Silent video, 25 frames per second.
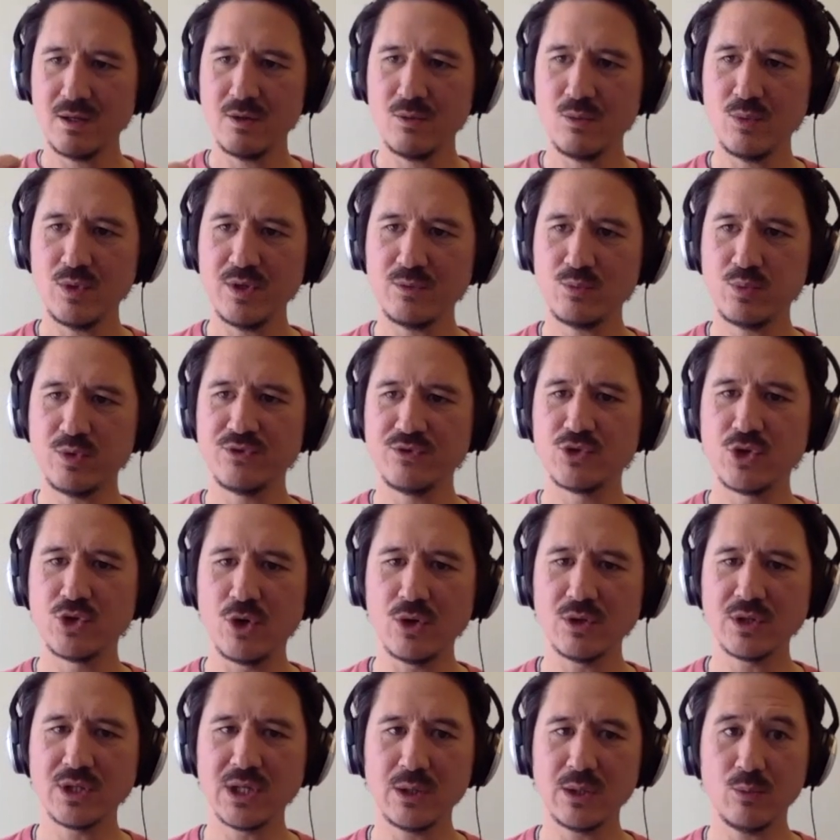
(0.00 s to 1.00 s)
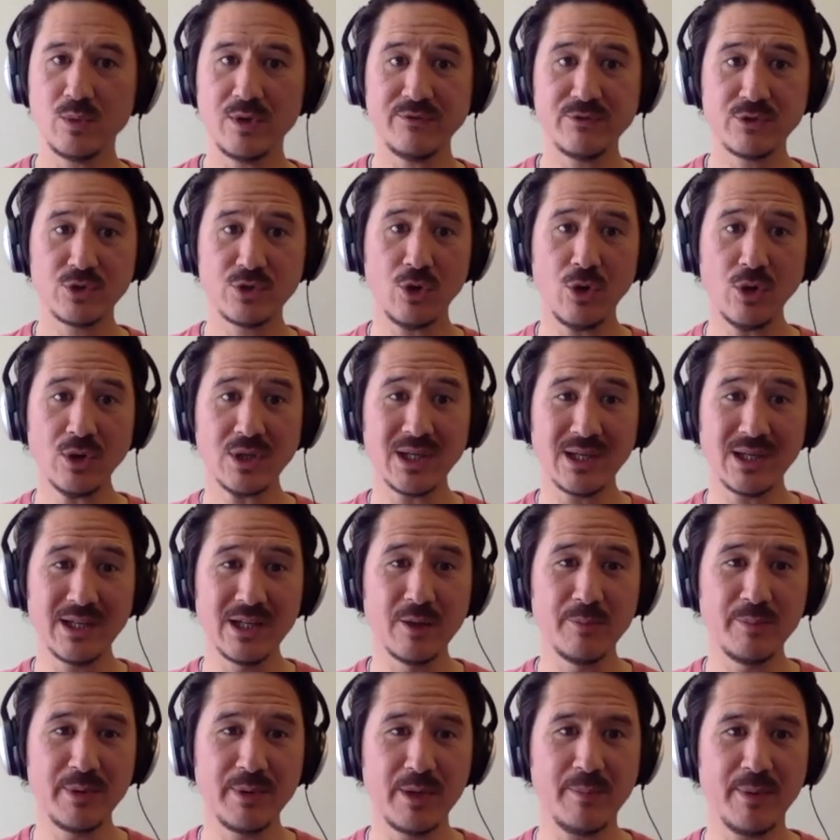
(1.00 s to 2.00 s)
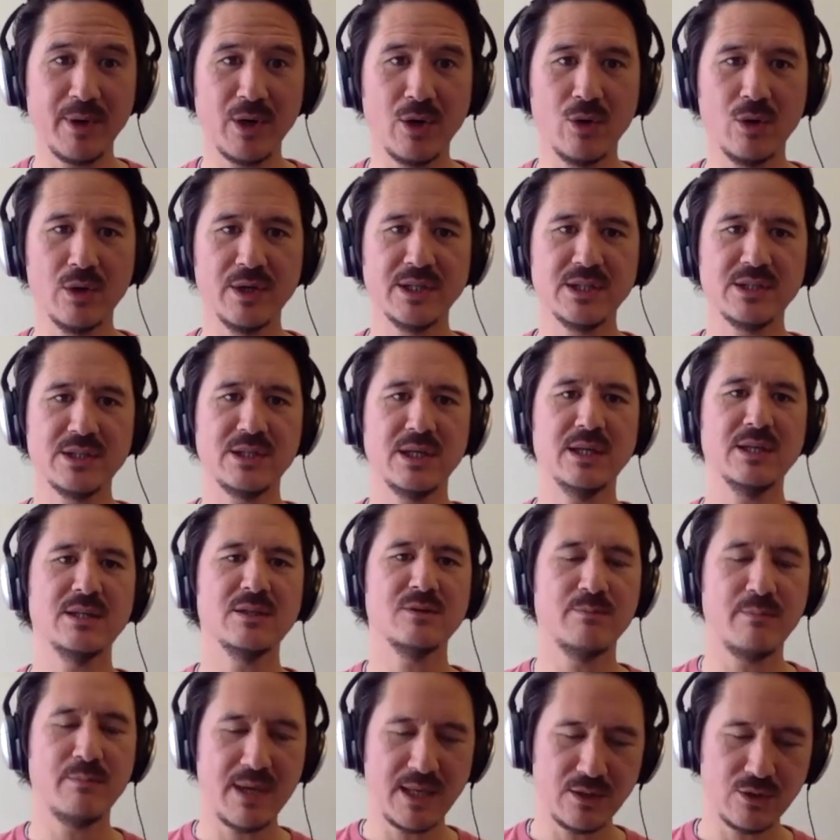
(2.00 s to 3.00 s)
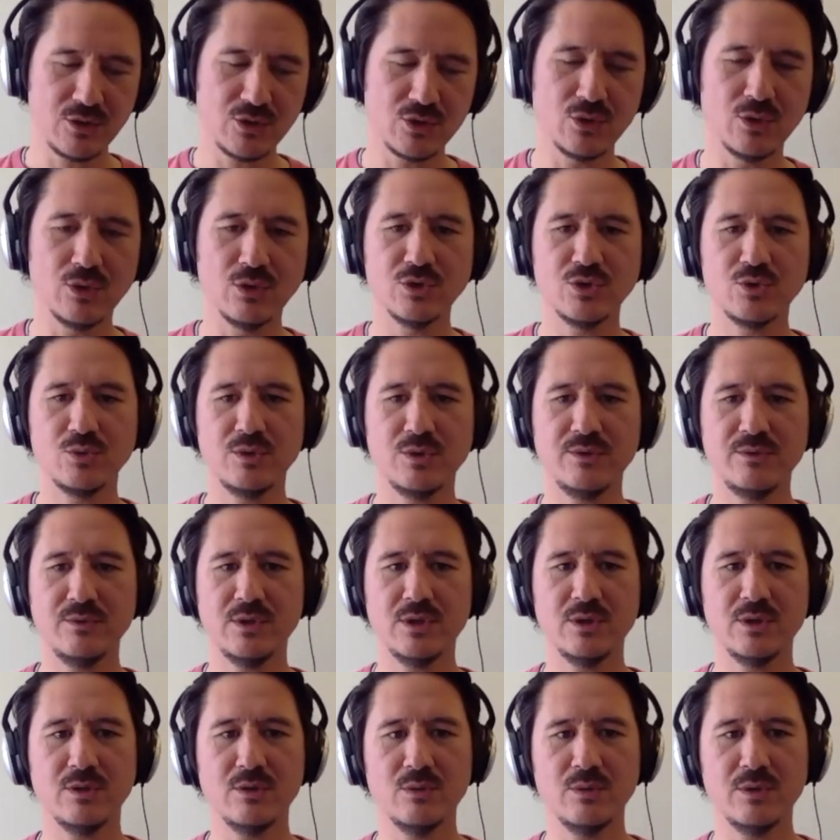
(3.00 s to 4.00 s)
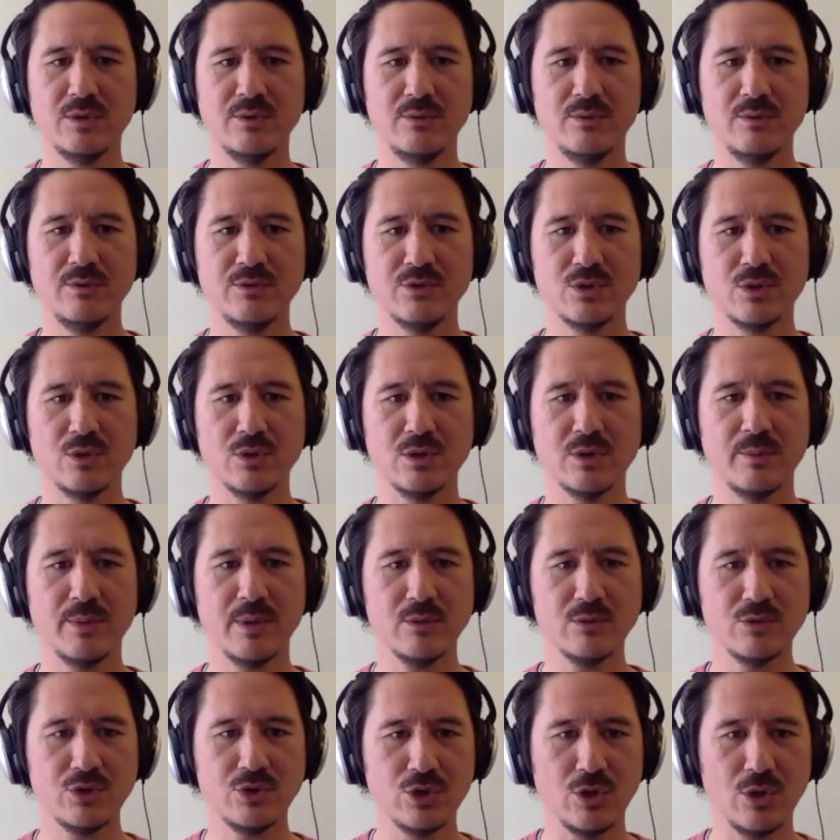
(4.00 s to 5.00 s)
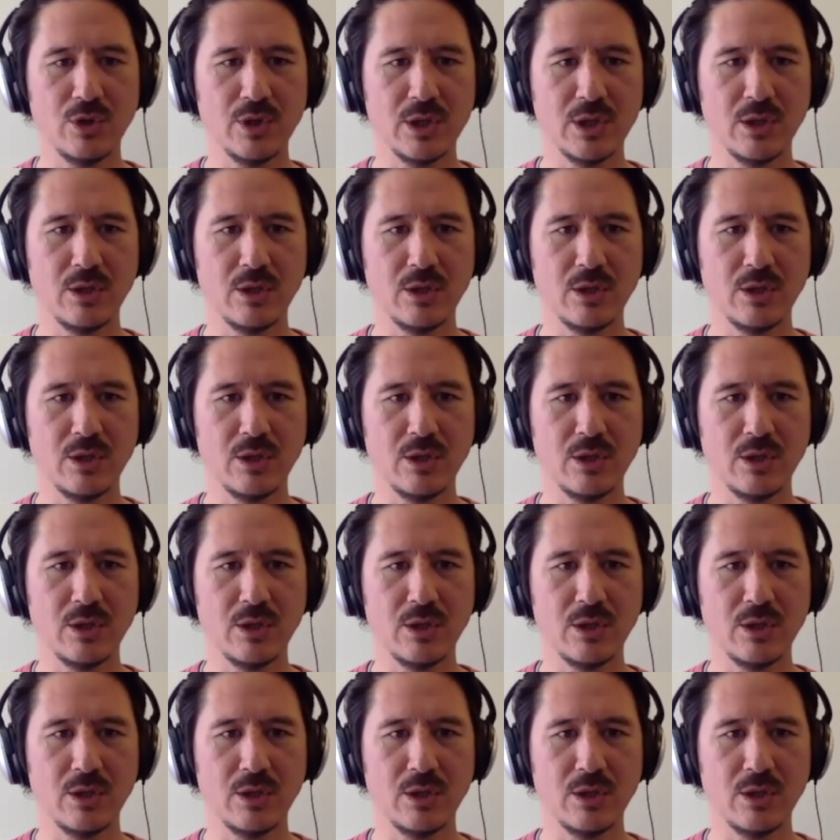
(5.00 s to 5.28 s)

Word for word: we, we talked, we've talked a little bit about all these things, mentors, we've, you know, we, we've talked about joy a